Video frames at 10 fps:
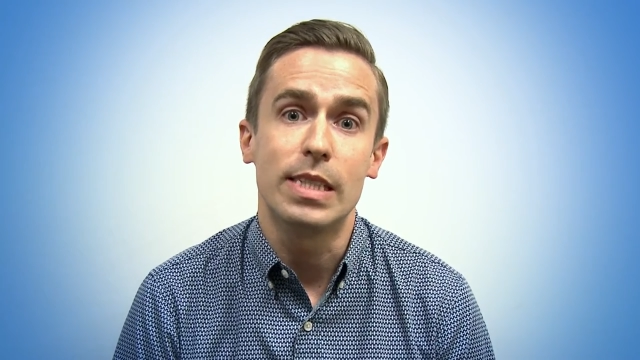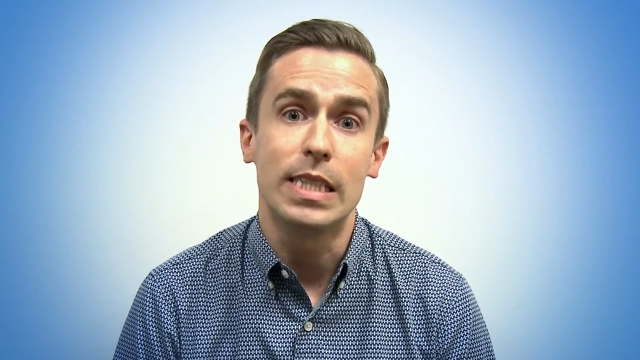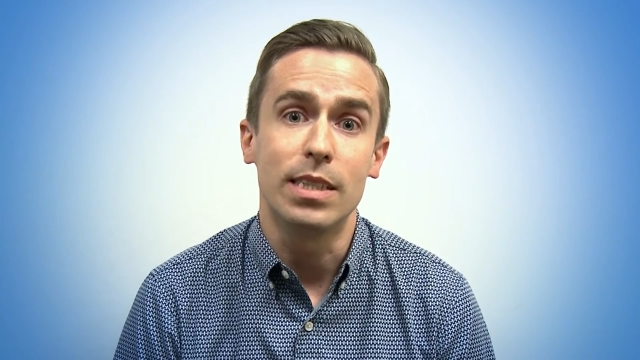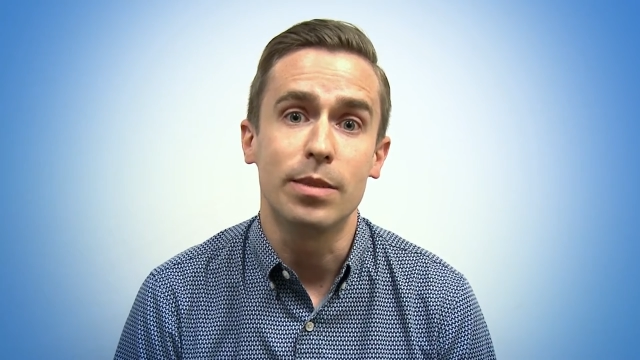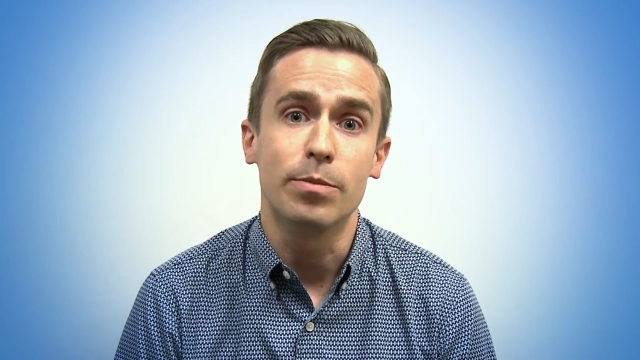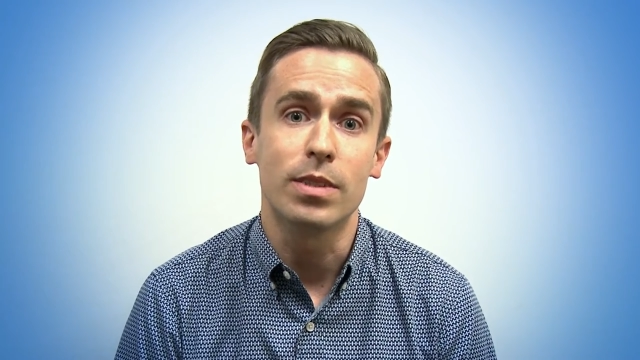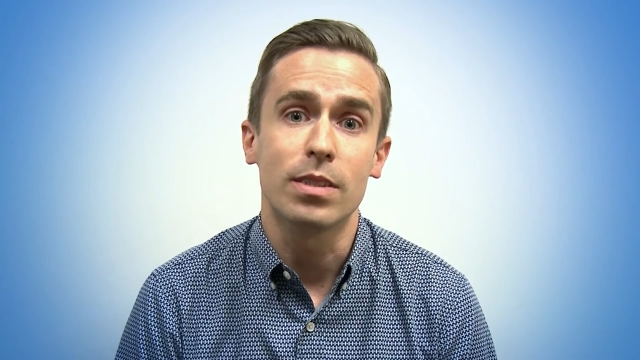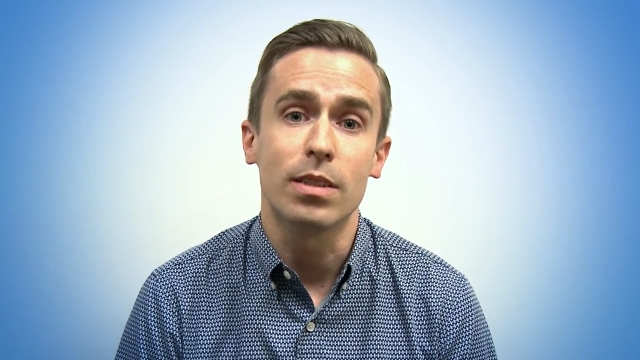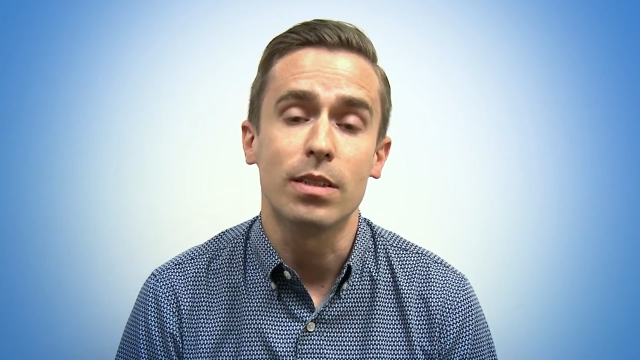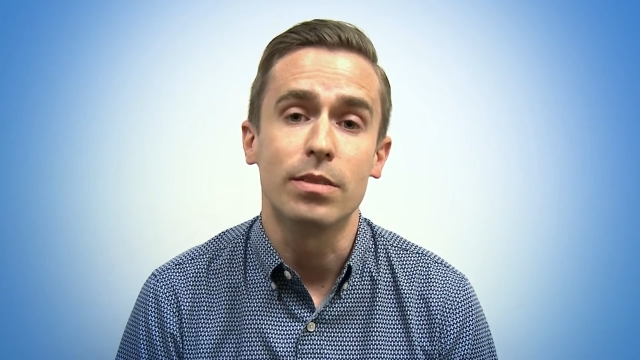
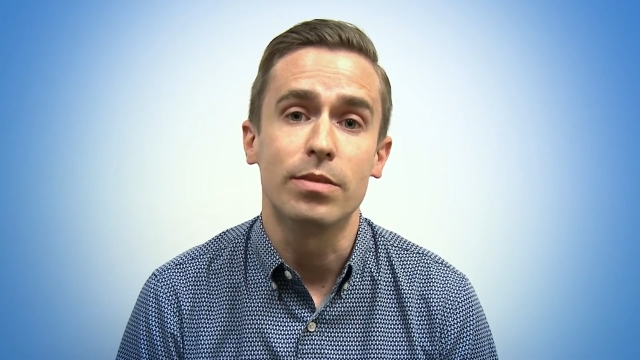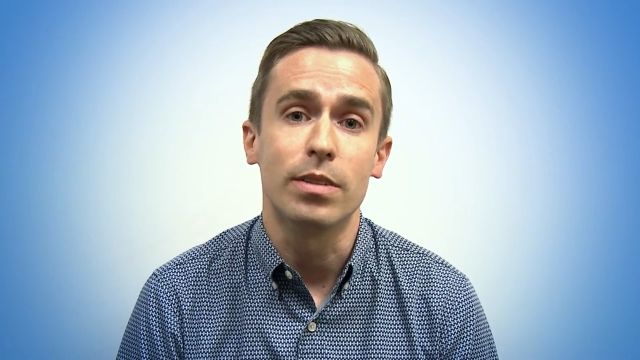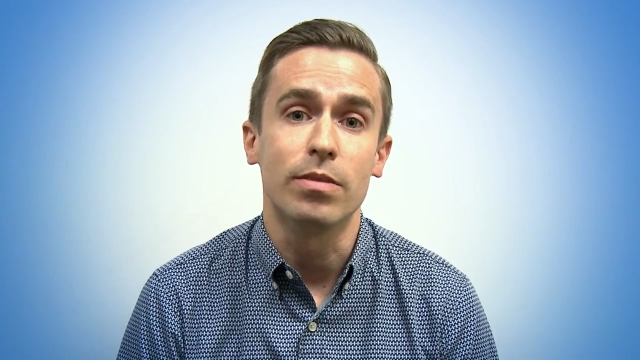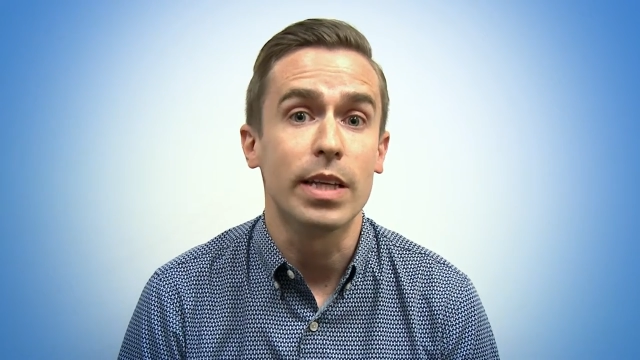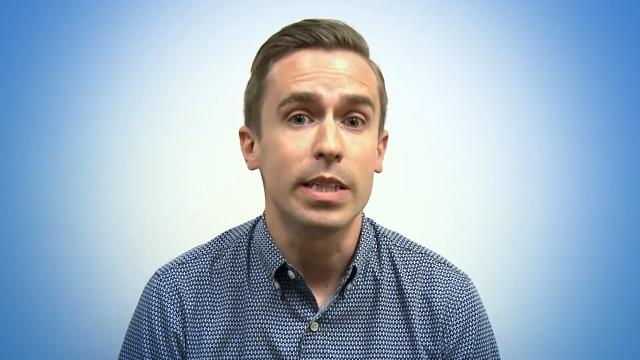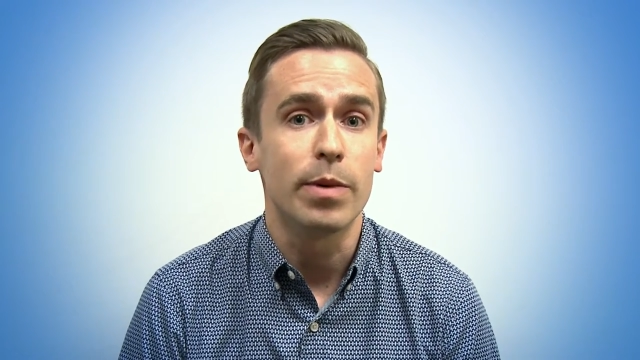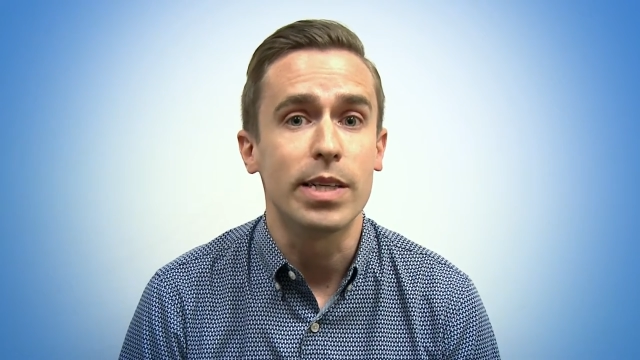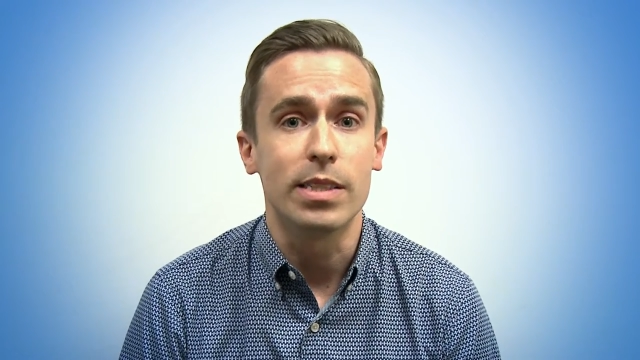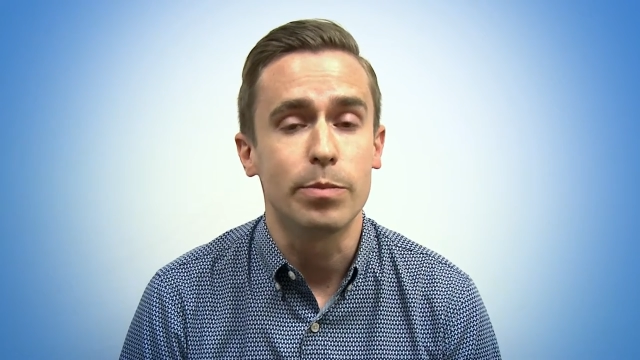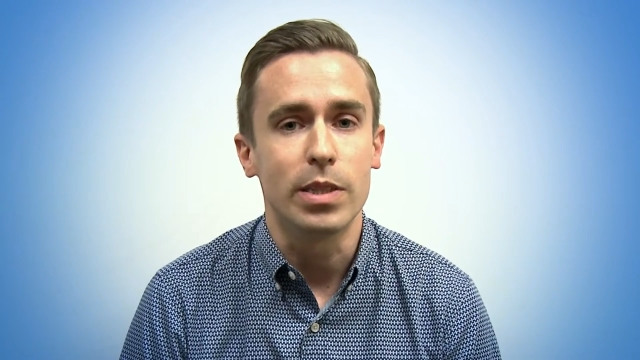teams of
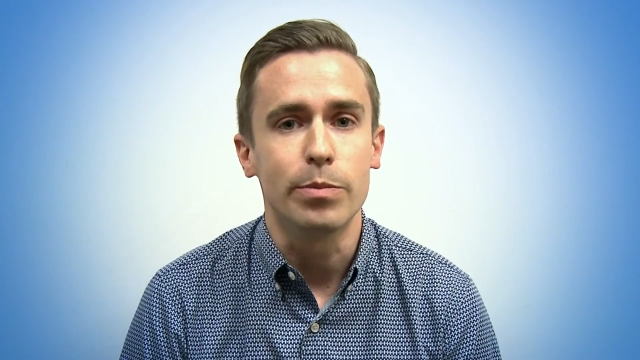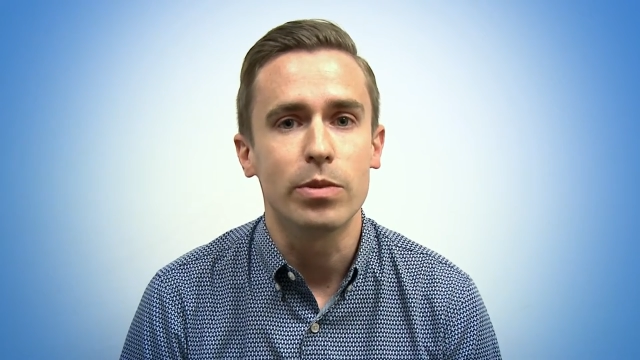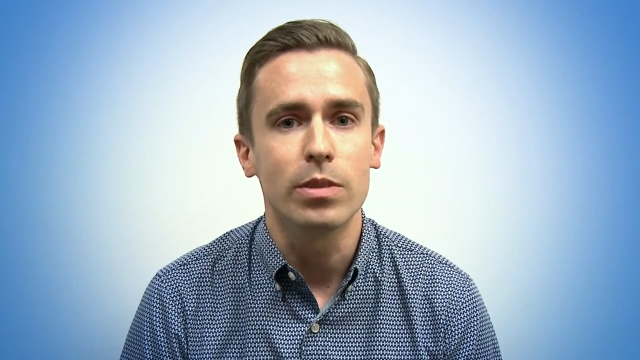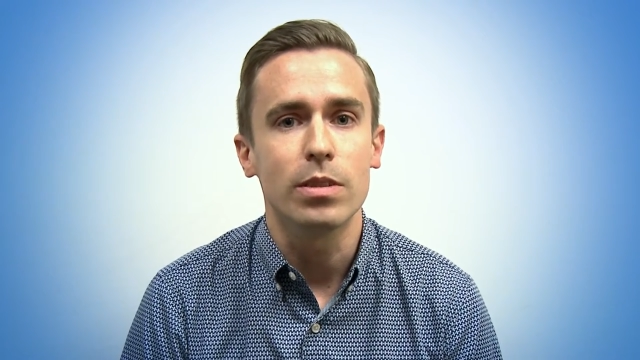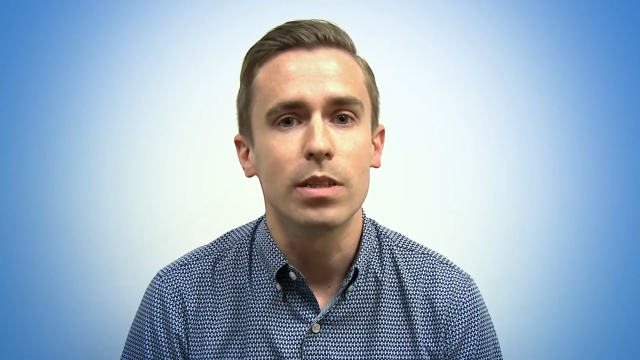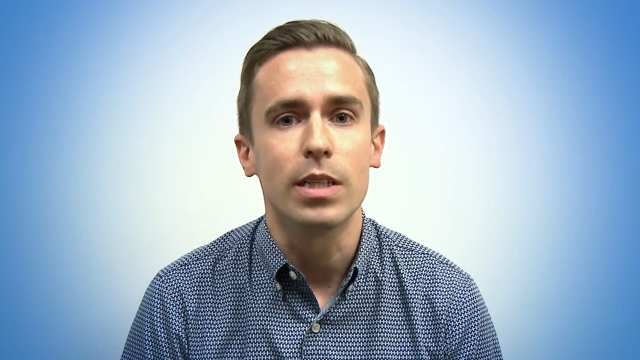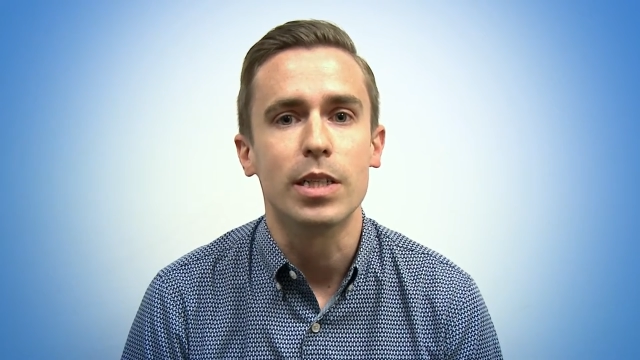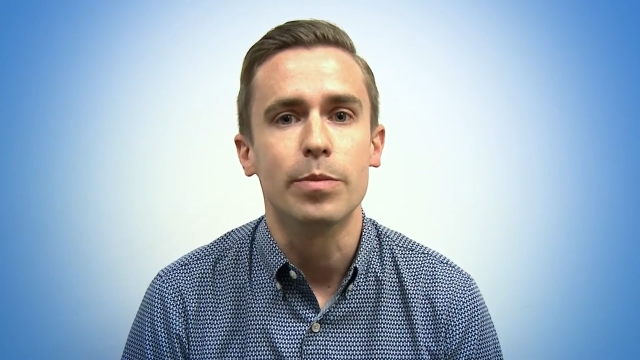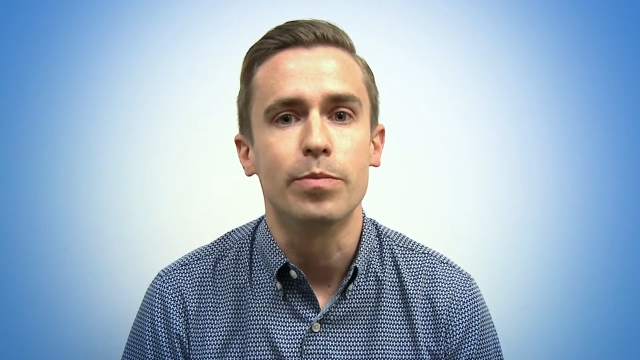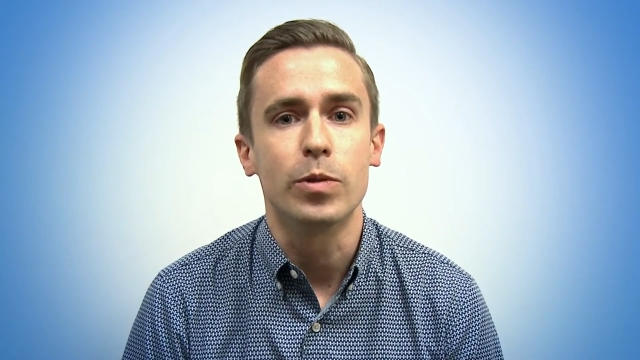like-minded people
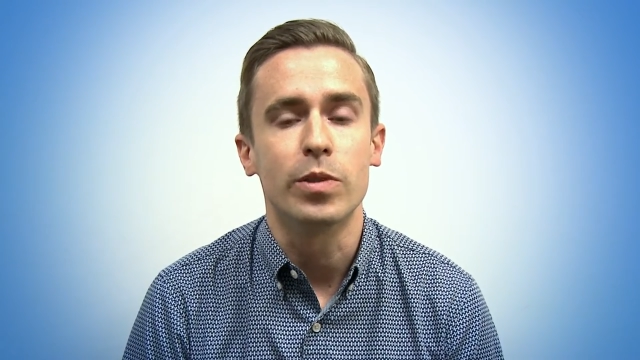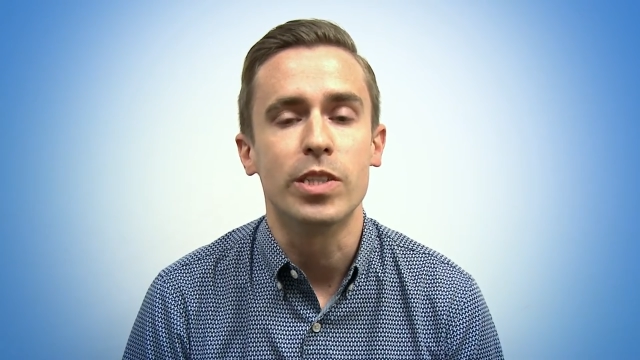who are